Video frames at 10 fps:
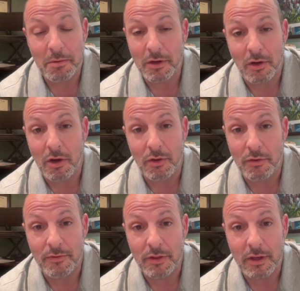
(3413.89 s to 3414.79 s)
but all
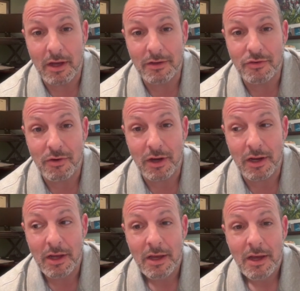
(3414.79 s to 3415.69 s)
over the
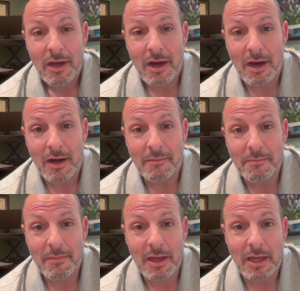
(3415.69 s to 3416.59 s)
country. And